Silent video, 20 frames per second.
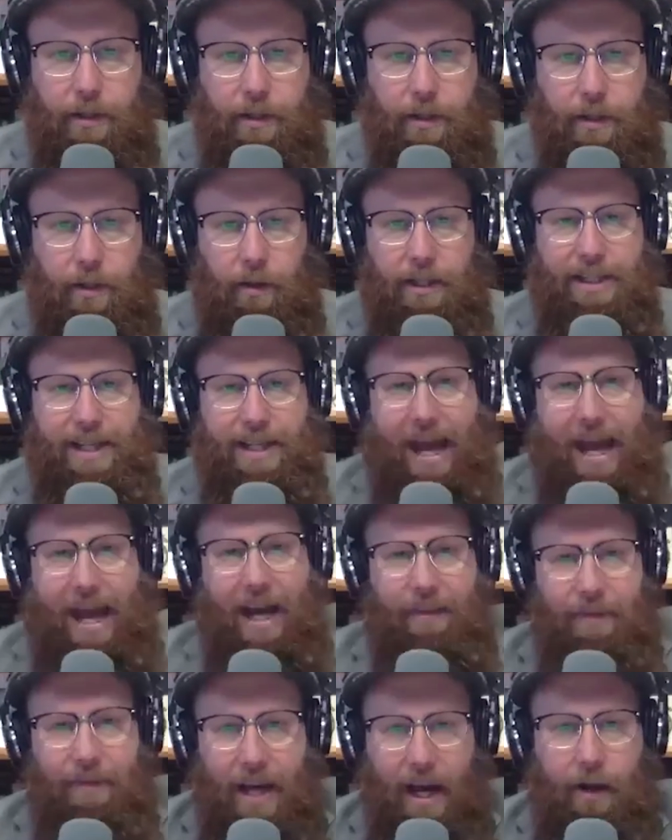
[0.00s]
So let's
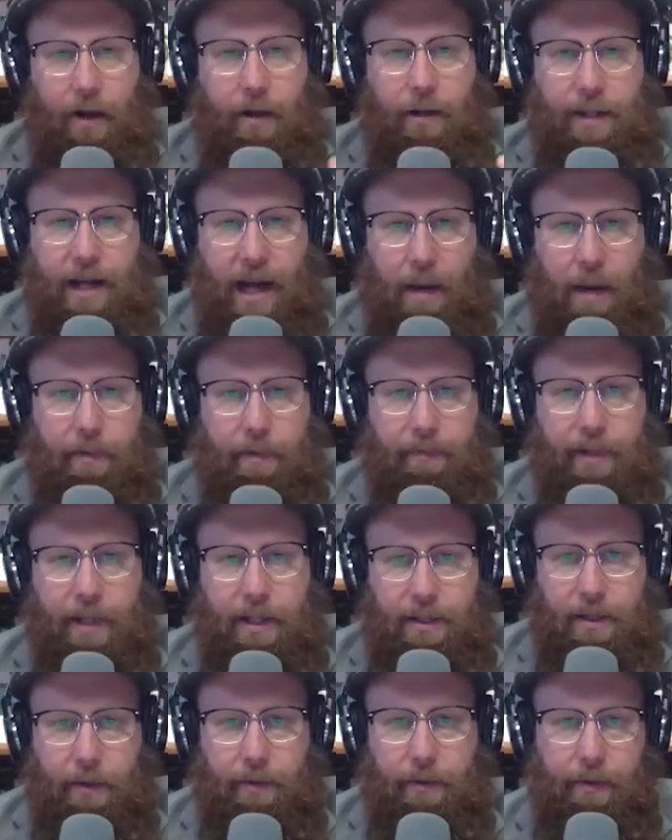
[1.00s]
add that on top of
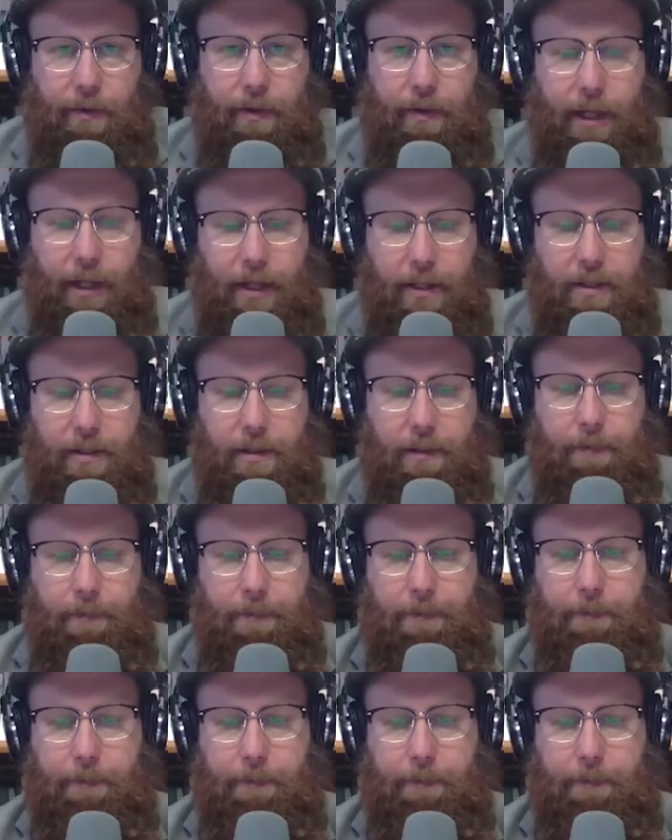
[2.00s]
these other things.